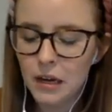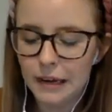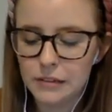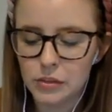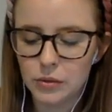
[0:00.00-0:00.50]

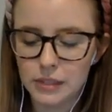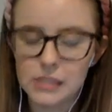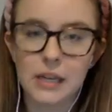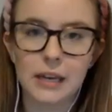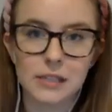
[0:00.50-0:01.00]
And so in this
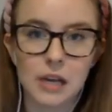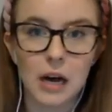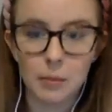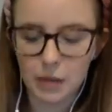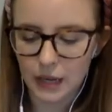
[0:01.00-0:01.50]
case,
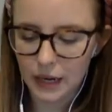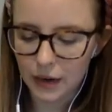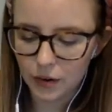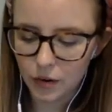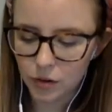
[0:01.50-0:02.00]
obligate
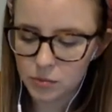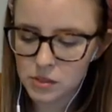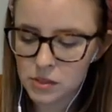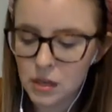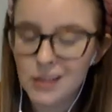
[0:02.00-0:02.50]

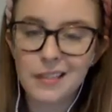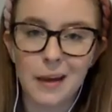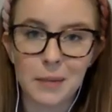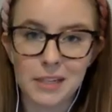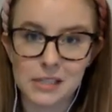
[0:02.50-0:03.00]
aerobes, that
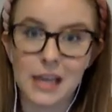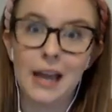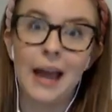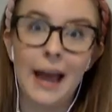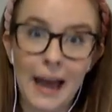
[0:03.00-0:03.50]
means they
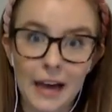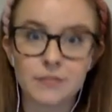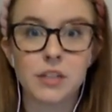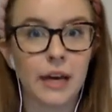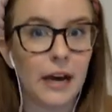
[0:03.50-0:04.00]
have
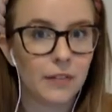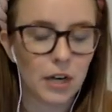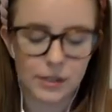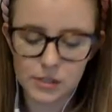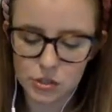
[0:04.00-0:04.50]
to have
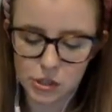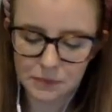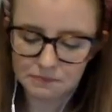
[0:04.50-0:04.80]
oxygen.